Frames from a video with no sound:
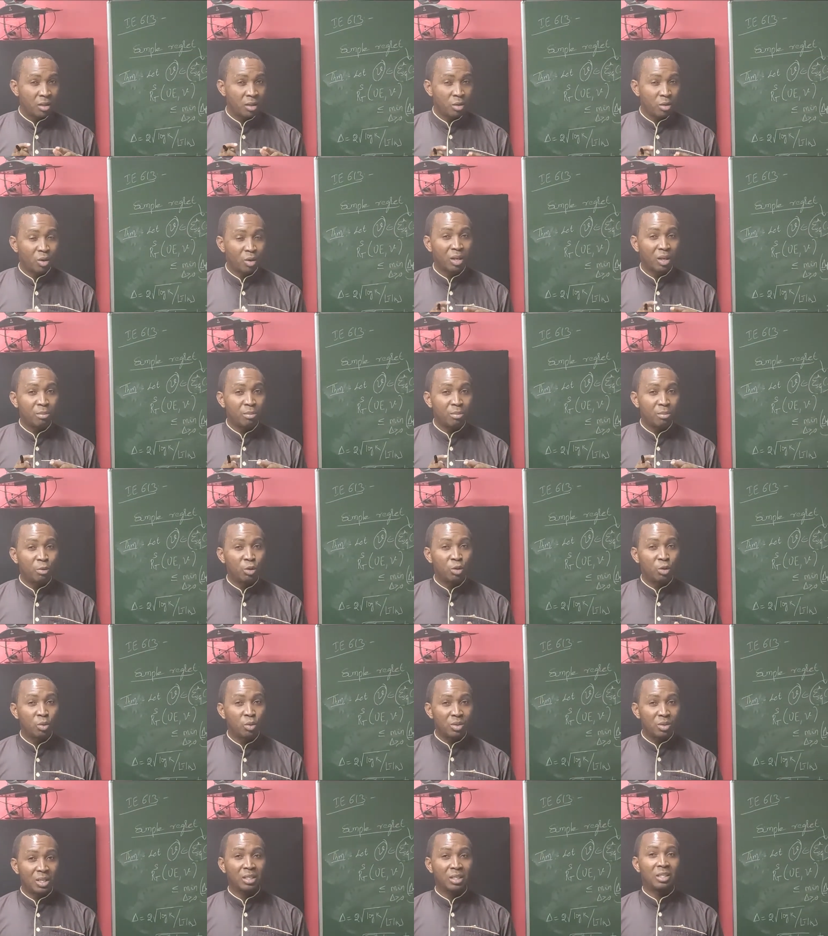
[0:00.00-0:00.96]
you can be able
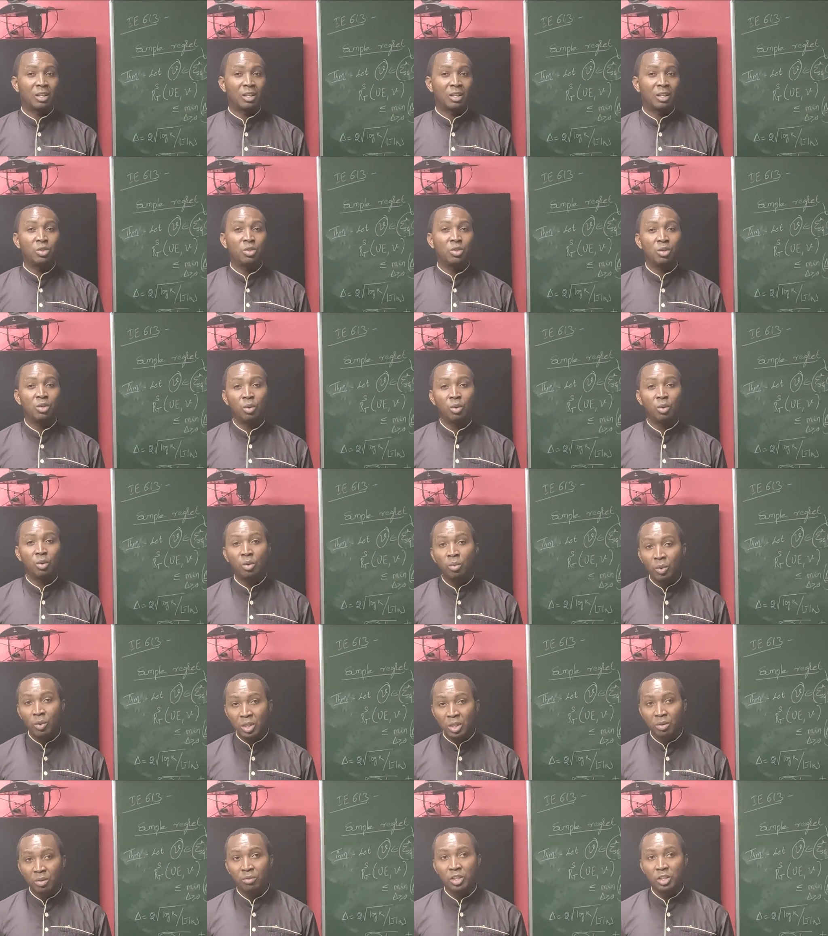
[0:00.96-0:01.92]
to use that technology in your own
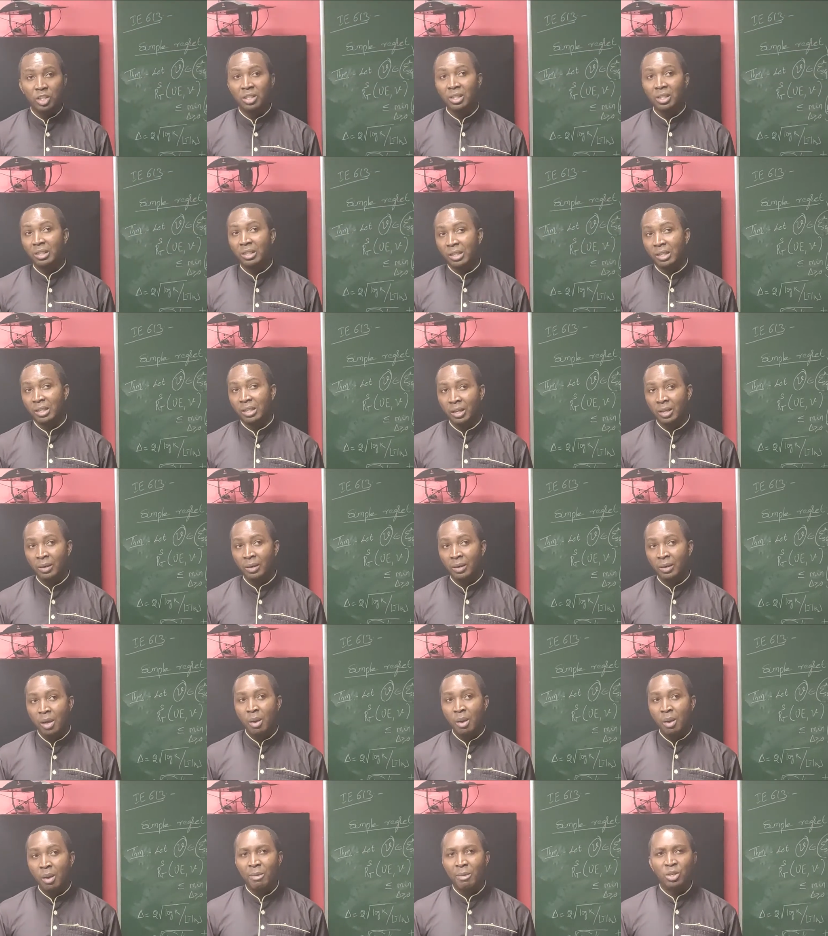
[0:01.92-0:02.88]
ways of teaching and learning.
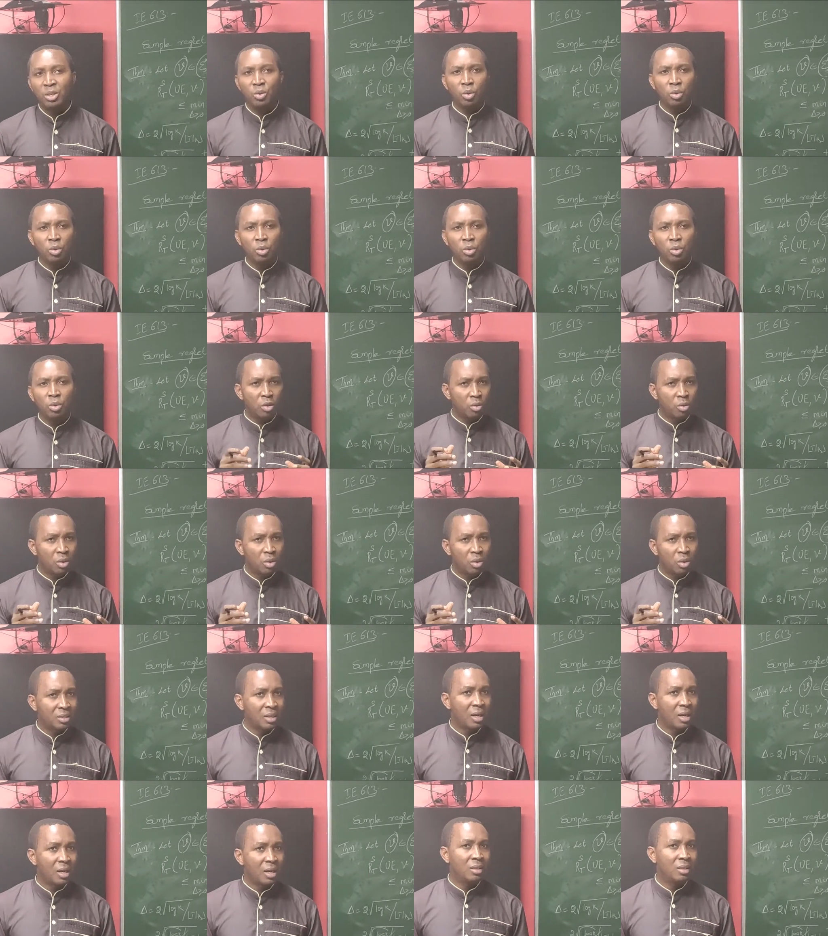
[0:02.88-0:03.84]
But you also need to
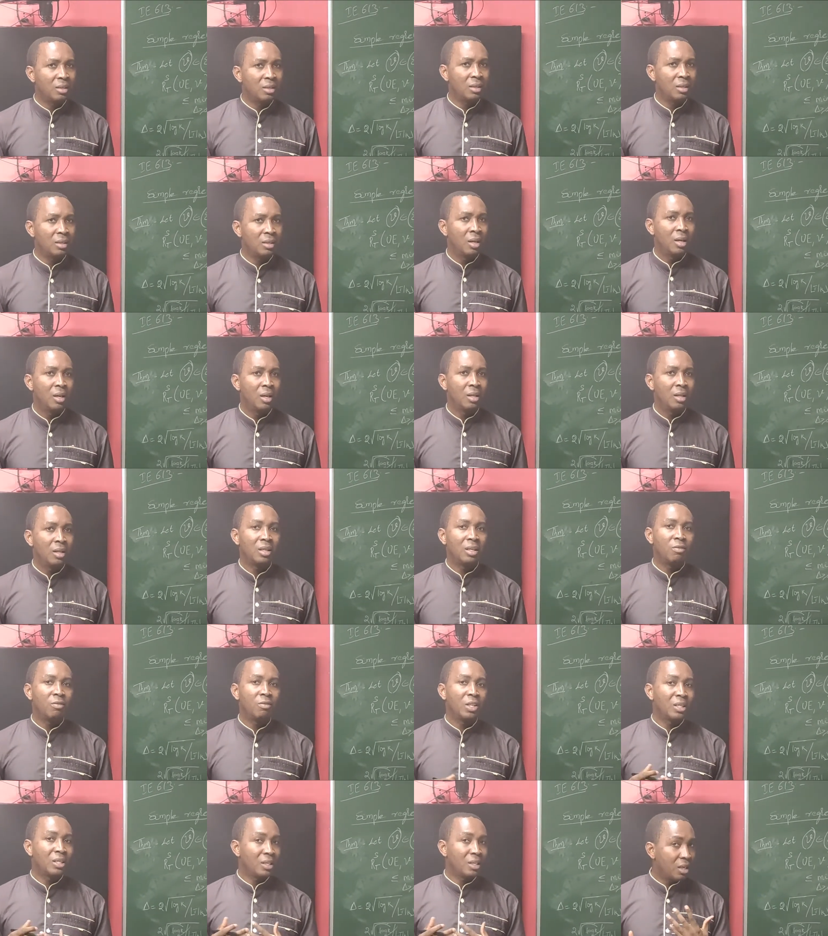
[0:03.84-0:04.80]
understand the
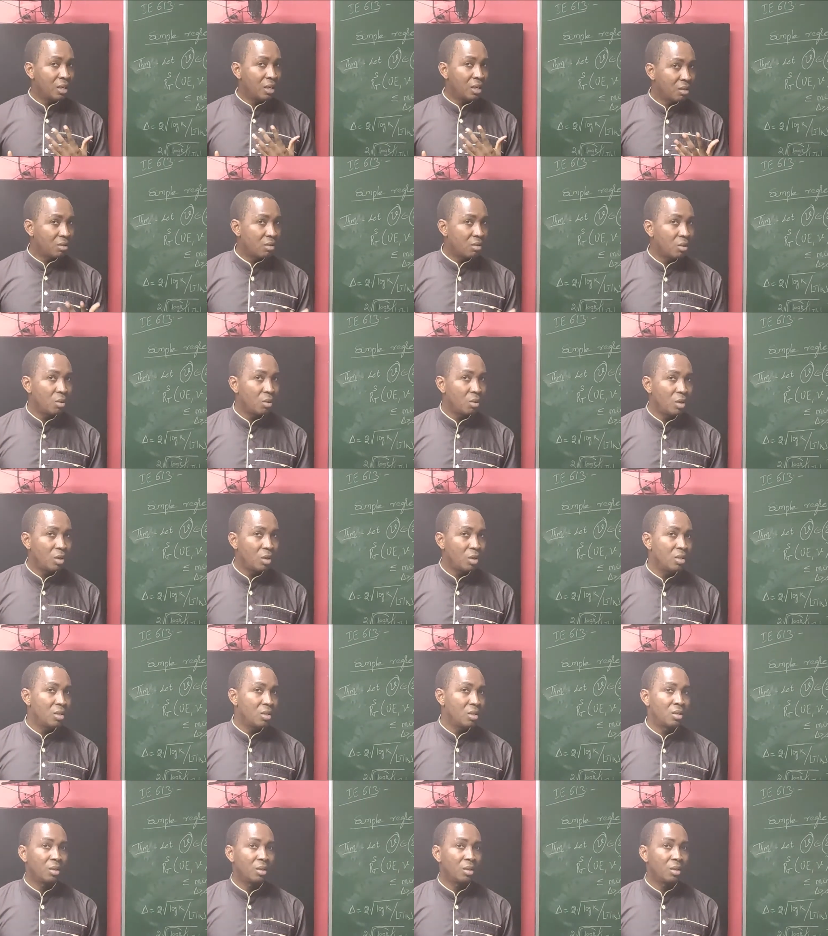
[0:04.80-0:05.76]
different learning
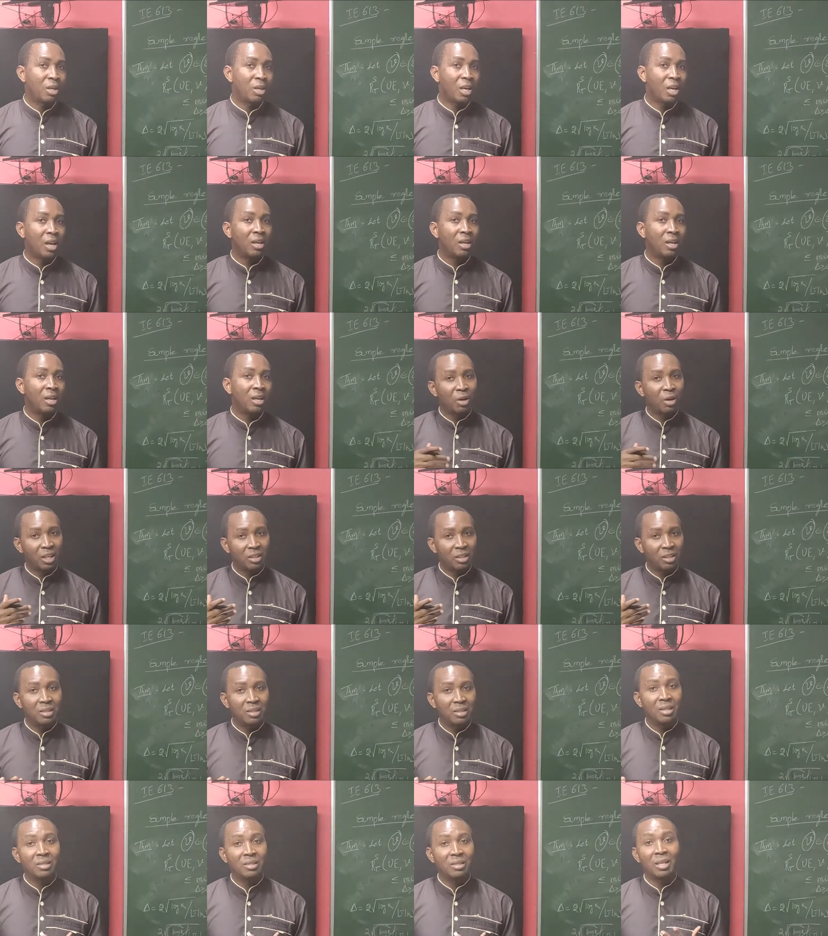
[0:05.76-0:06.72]
theories behind the
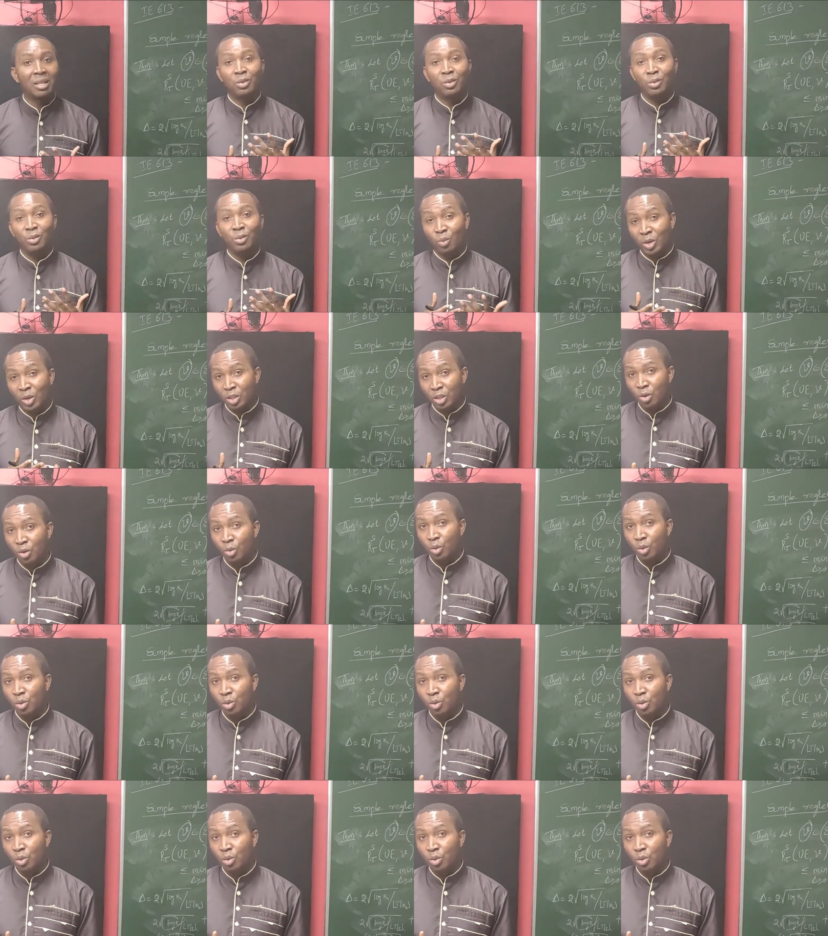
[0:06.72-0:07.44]
practices that you want to